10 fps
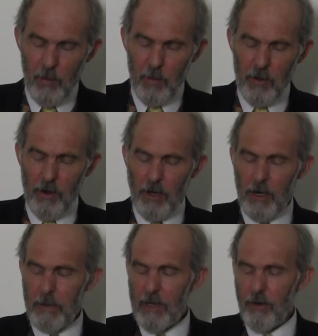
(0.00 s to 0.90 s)
you're not
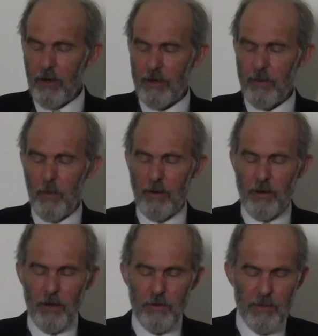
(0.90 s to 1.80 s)
going to be cooked when
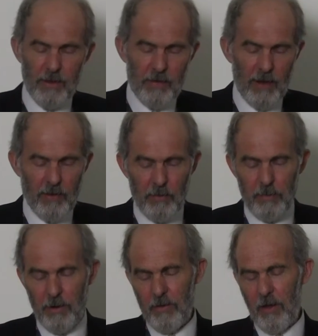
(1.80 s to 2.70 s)
you go through the ascension
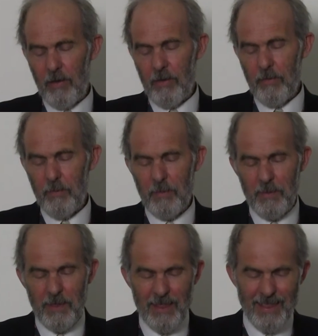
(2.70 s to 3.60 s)

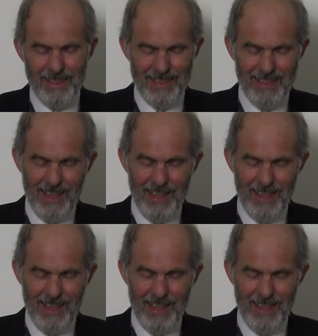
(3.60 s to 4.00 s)
process.